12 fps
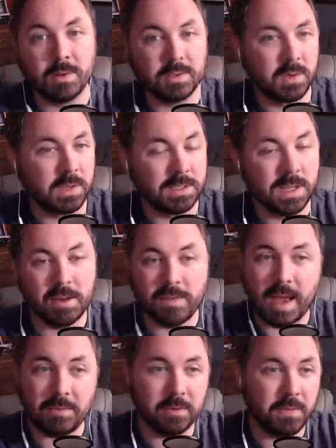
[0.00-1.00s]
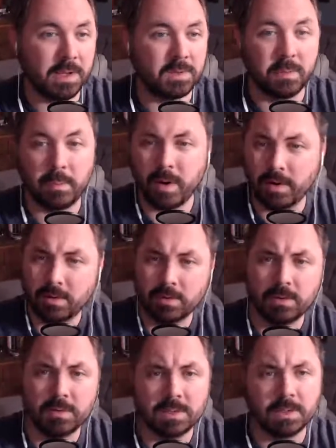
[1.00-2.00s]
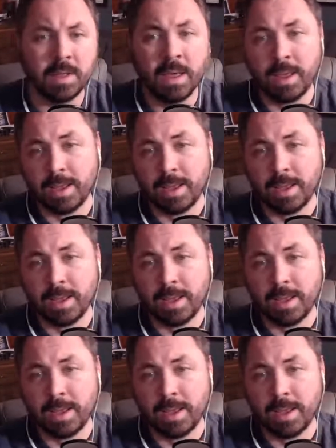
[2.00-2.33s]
and I was doing a ton of After Effects with particles and